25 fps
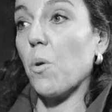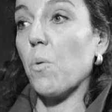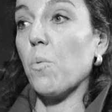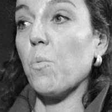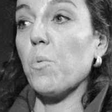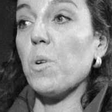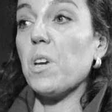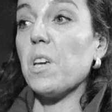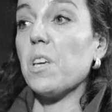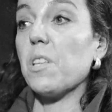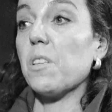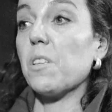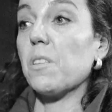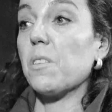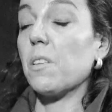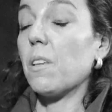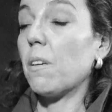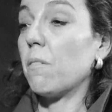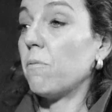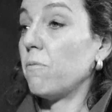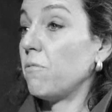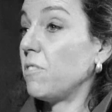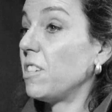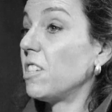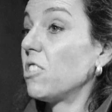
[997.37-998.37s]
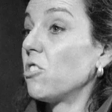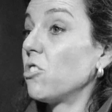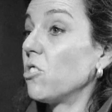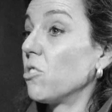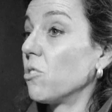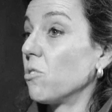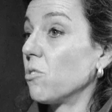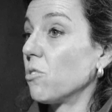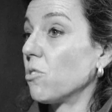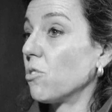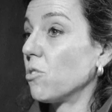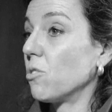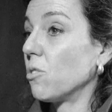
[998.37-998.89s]
with
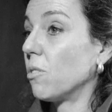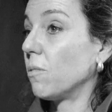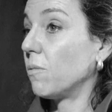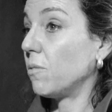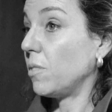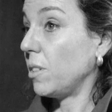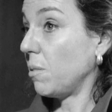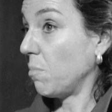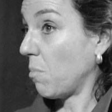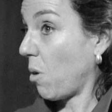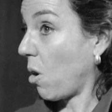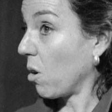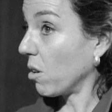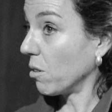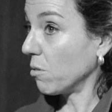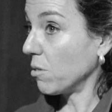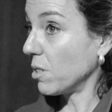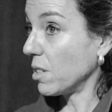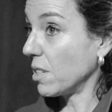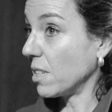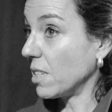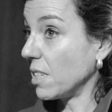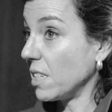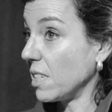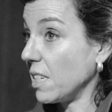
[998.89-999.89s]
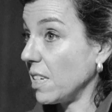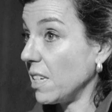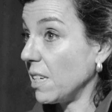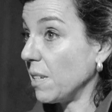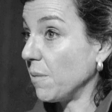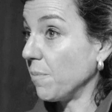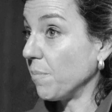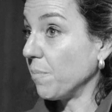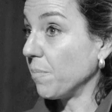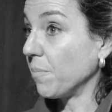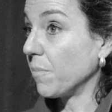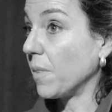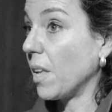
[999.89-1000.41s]
visions of
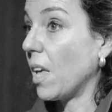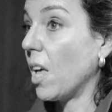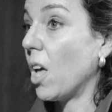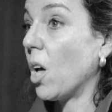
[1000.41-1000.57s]
democracy,